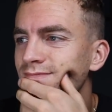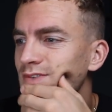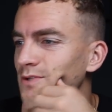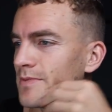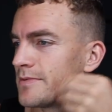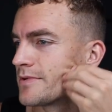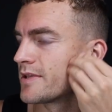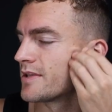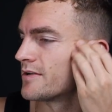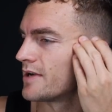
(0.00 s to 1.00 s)
Some people
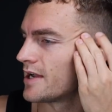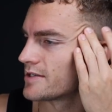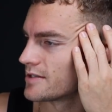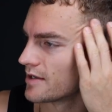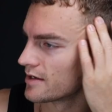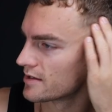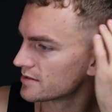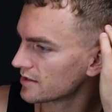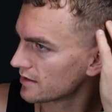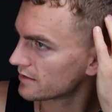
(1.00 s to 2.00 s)
think you're actually like a
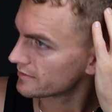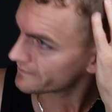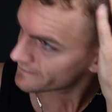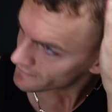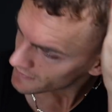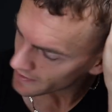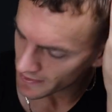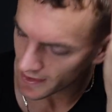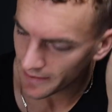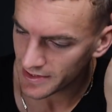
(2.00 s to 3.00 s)
tit. I
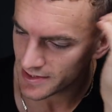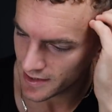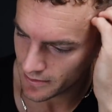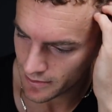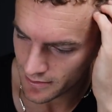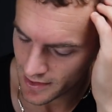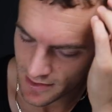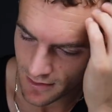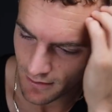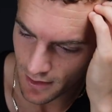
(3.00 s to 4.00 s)
mean, I'm a tit, but
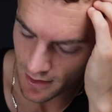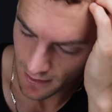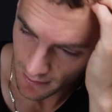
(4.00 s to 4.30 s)
that's not why.